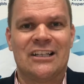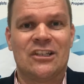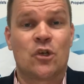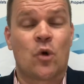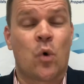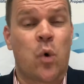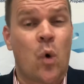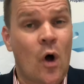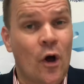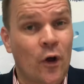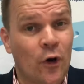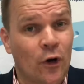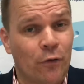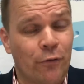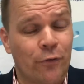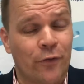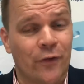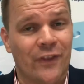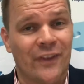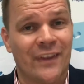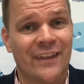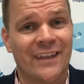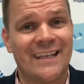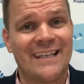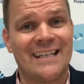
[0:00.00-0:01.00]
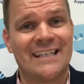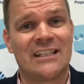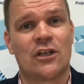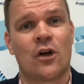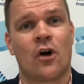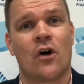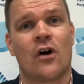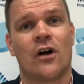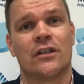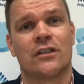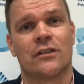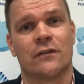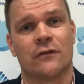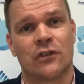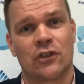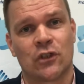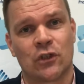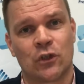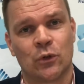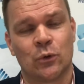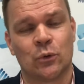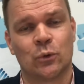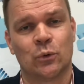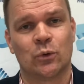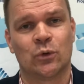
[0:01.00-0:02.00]
Quite often, these kinds of
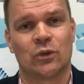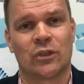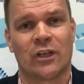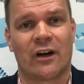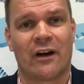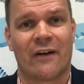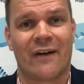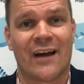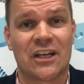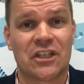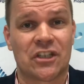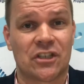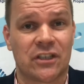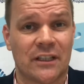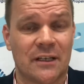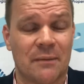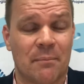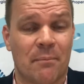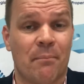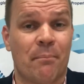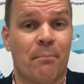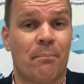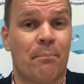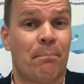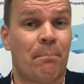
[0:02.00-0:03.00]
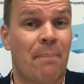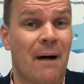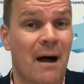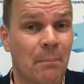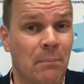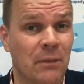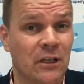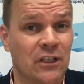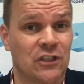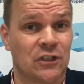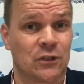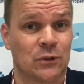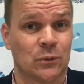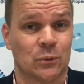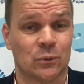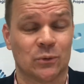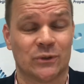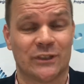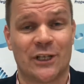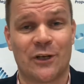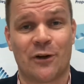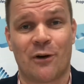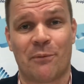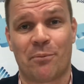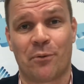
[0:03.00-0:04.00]
schools are actually public schools,
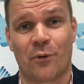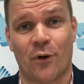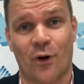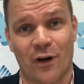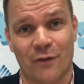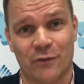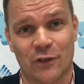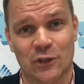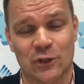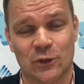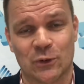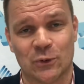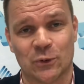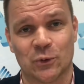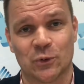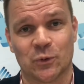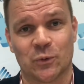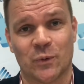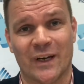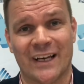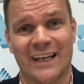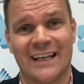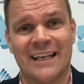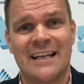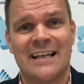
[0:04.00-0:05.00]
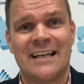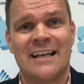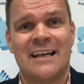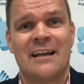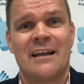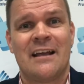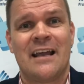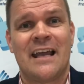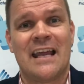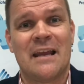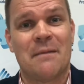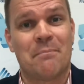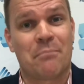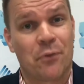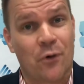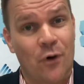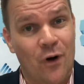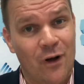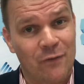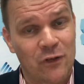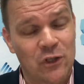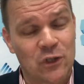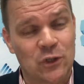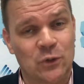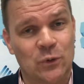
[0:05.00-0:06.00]
they're not private schools, where in
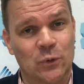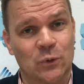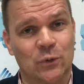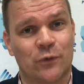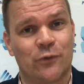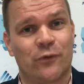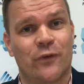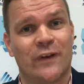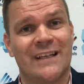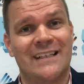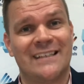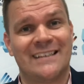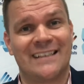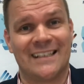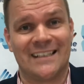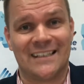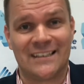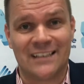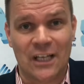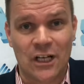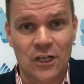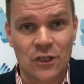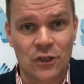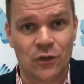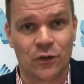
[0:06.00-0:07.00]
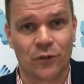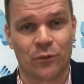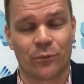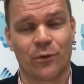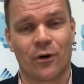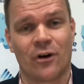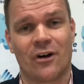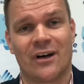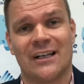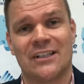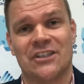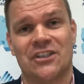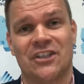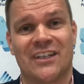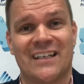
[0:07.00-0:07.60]
private schools fees continue to rise.